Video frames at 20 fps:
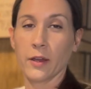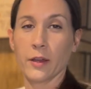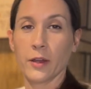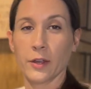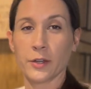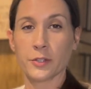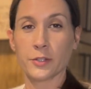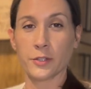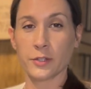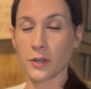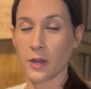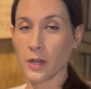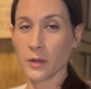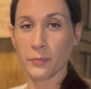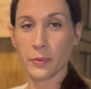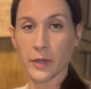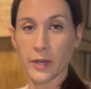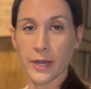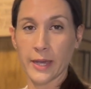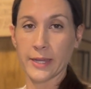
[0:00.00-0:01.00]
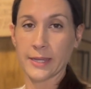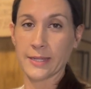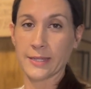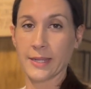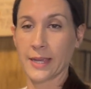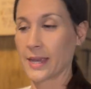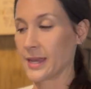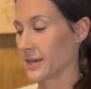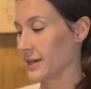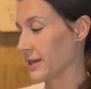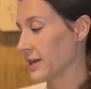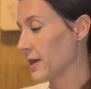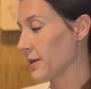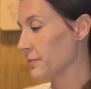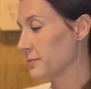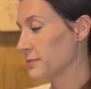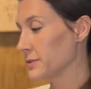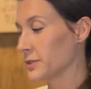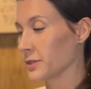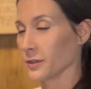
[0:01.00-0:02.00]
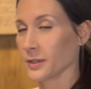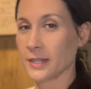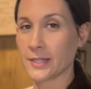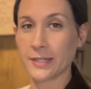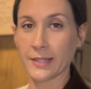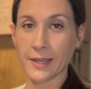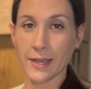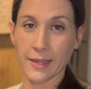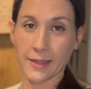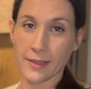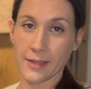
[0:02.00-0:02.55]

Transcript: our stock pot is heated up, so let's get